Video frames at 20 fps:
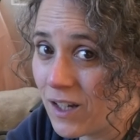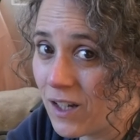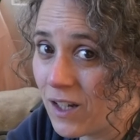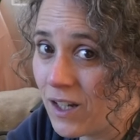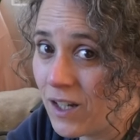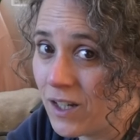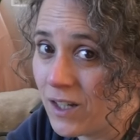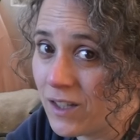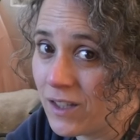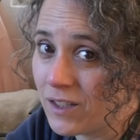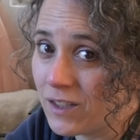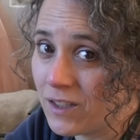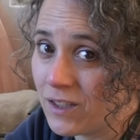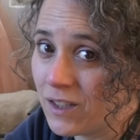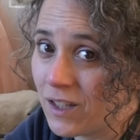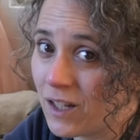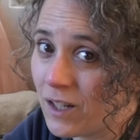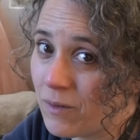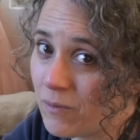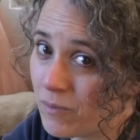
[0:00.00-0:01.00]
Uh,
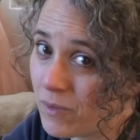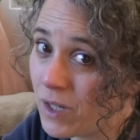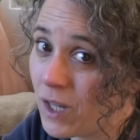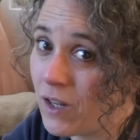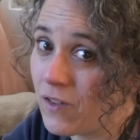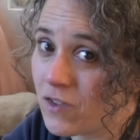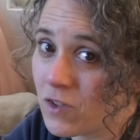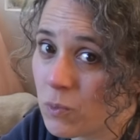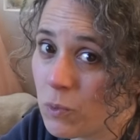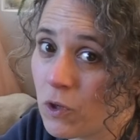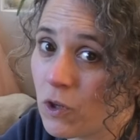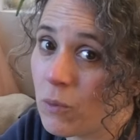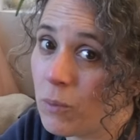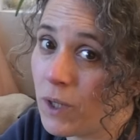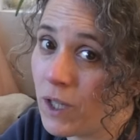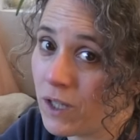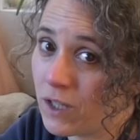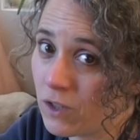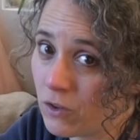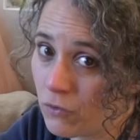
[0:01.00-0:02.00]
that I've, I've spoke
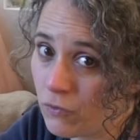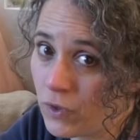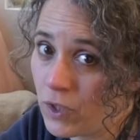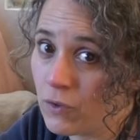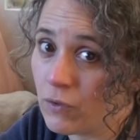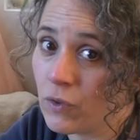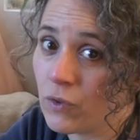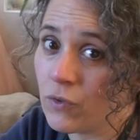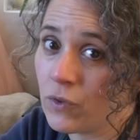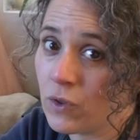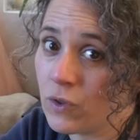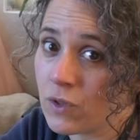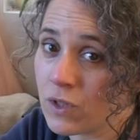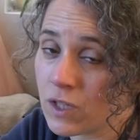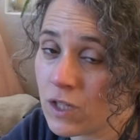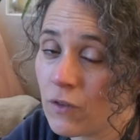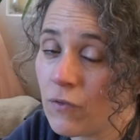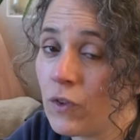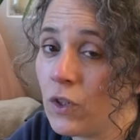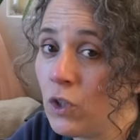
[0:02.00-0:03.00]
about, like the feverfew and
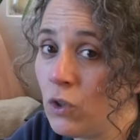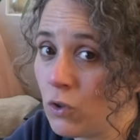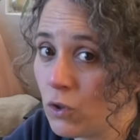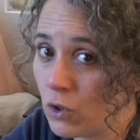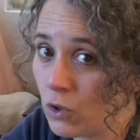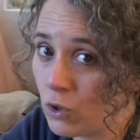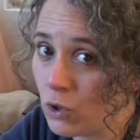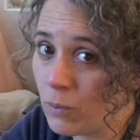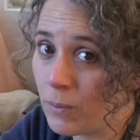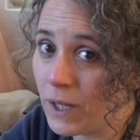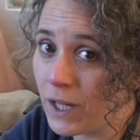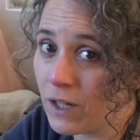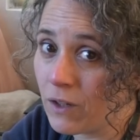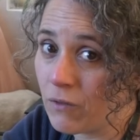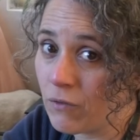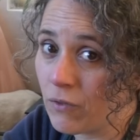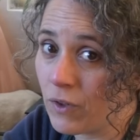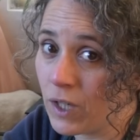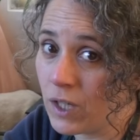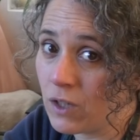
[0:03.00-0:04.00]
stuff, and you can go back
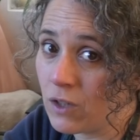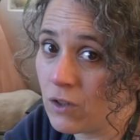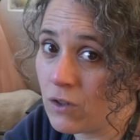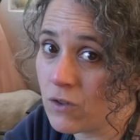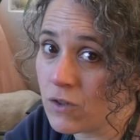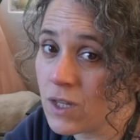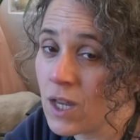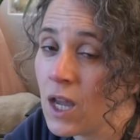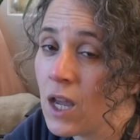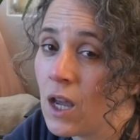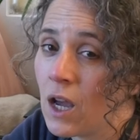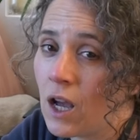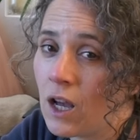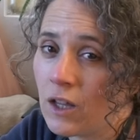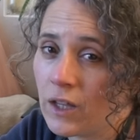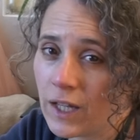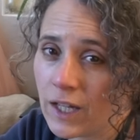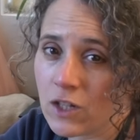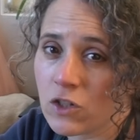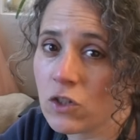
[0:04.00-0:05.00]
and find those.
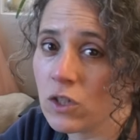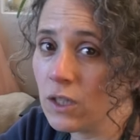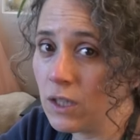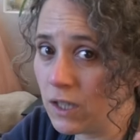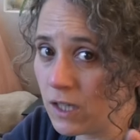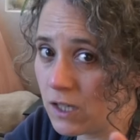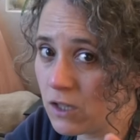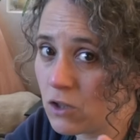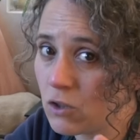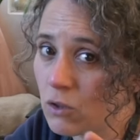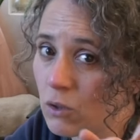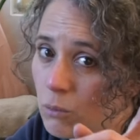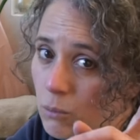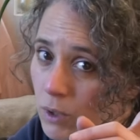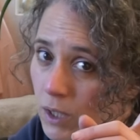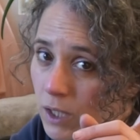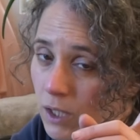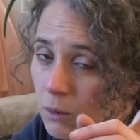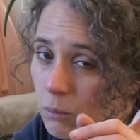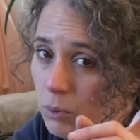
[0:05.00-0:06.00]
I'll actually link to them
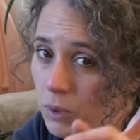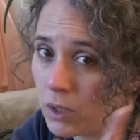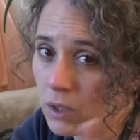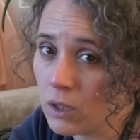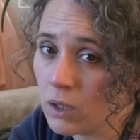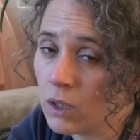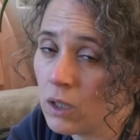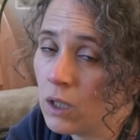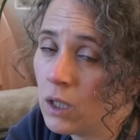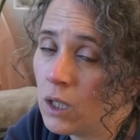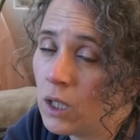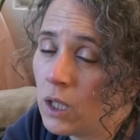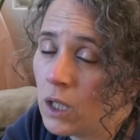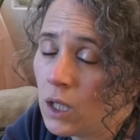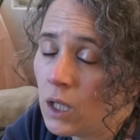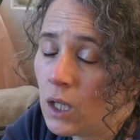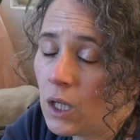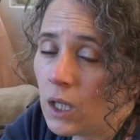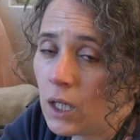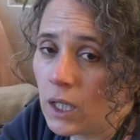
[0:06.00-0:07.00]
right up here.
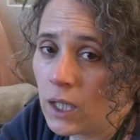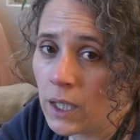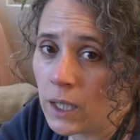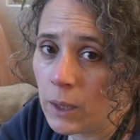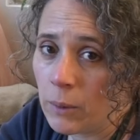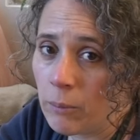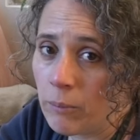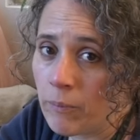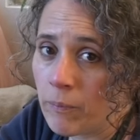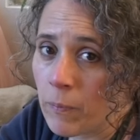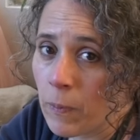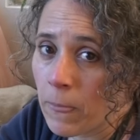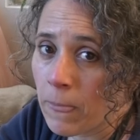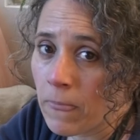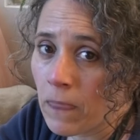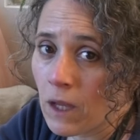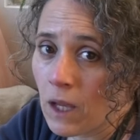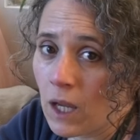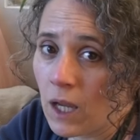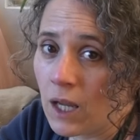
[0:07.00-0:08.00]
Um,
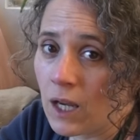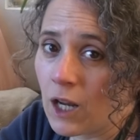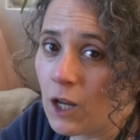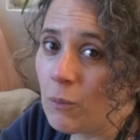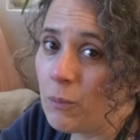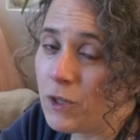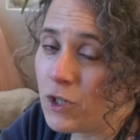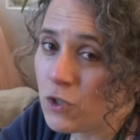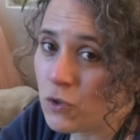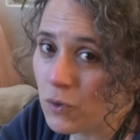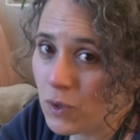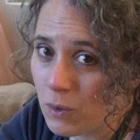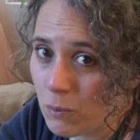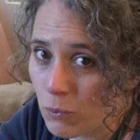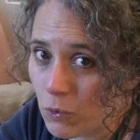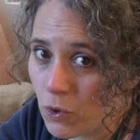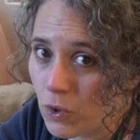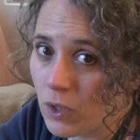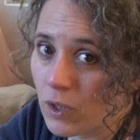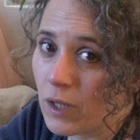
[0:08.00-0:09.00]
and I'll be doing
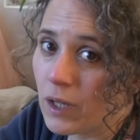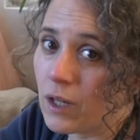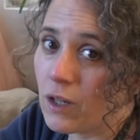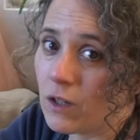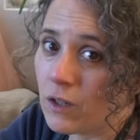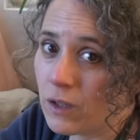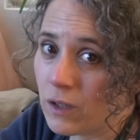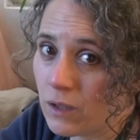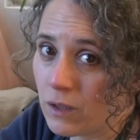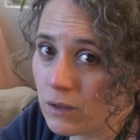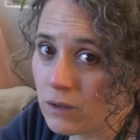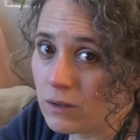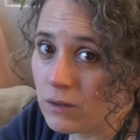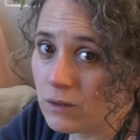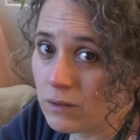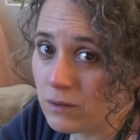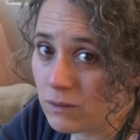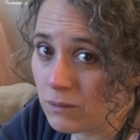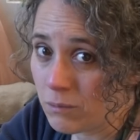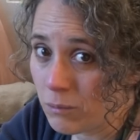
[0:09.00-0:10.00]
more like on the
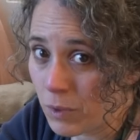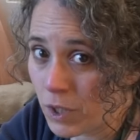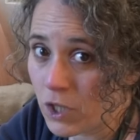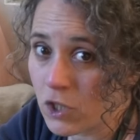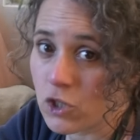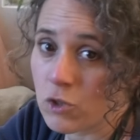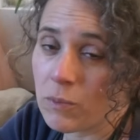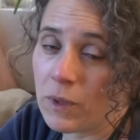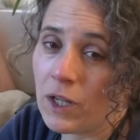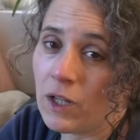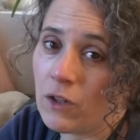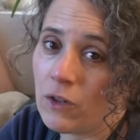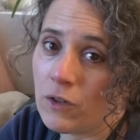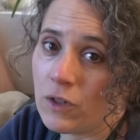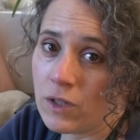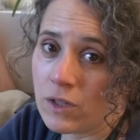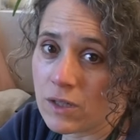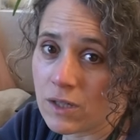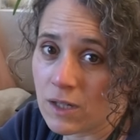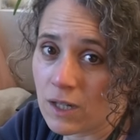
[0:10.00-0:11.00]

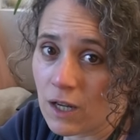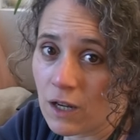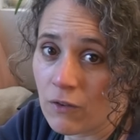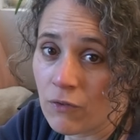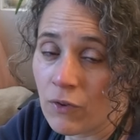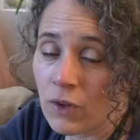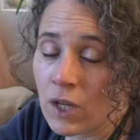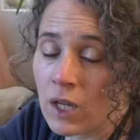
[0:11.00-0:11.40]
marshmallow and stuff.